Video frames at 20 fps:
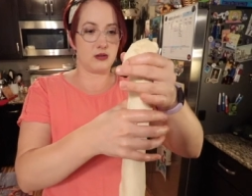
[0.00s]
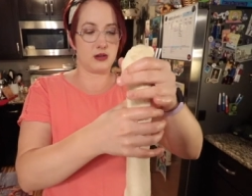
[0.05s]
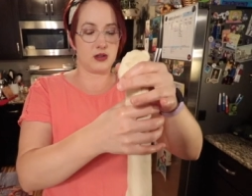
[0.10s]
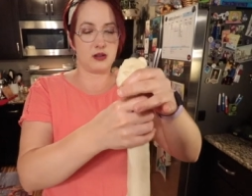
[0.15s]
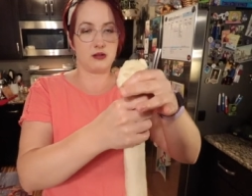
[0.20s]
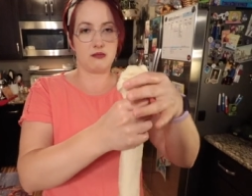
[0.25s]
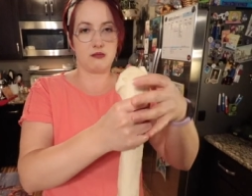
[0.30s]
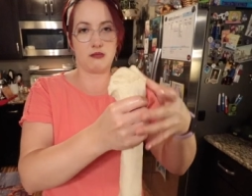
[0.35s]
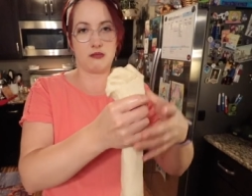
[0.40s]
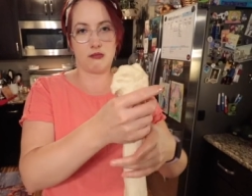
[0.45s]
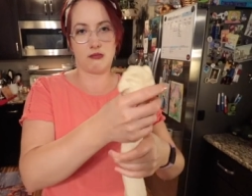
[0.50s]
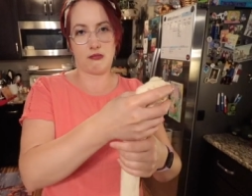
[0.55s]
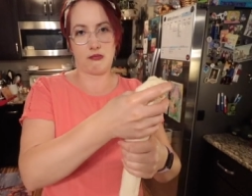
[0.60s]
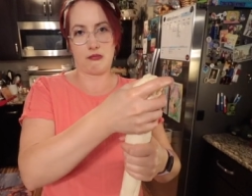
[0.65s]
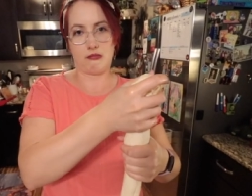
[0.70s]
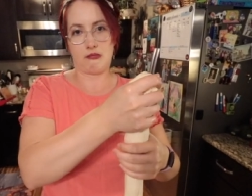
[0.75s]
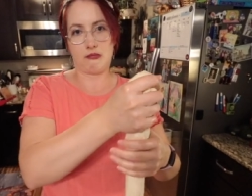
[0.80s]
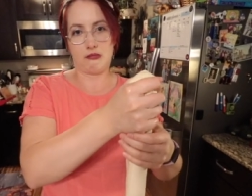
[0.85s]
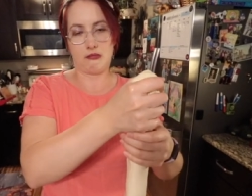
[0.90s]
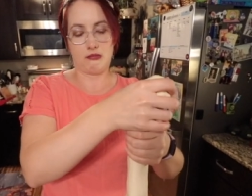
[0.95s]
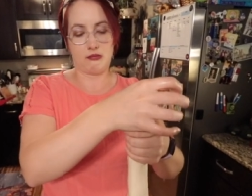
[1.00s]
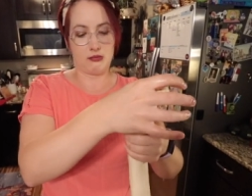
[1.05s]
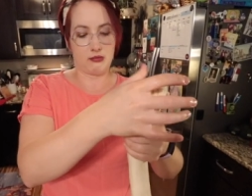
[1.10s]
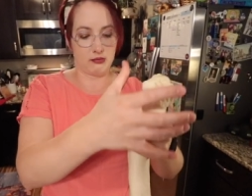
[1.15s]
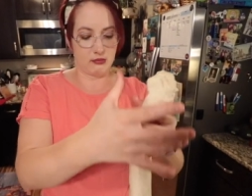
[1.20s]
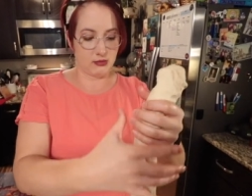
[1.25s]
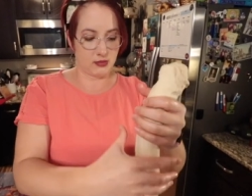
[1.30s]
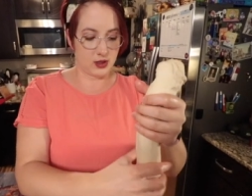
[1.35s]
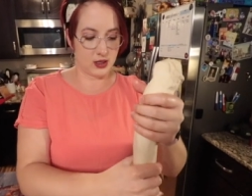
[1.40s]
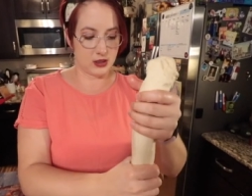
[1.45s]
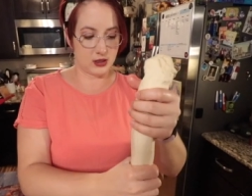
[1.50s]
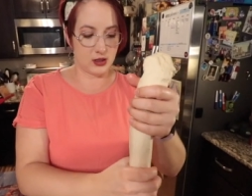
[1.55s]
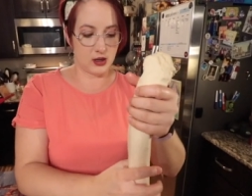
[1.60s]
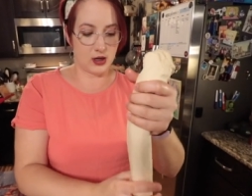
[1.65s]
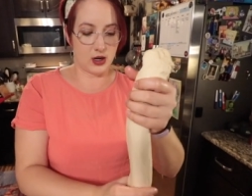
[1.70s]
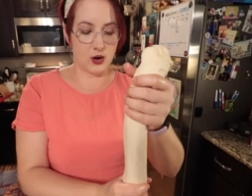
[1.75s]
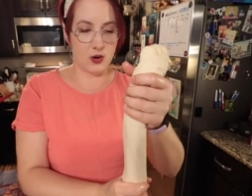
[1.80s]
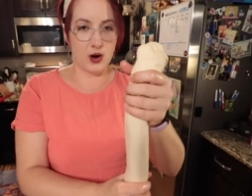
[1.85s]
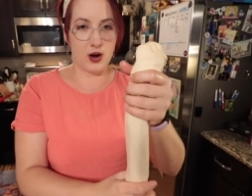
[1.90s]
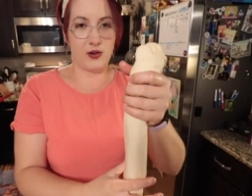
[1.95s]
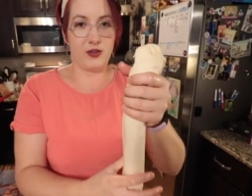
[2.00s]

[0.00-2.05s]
it would. It's gonna go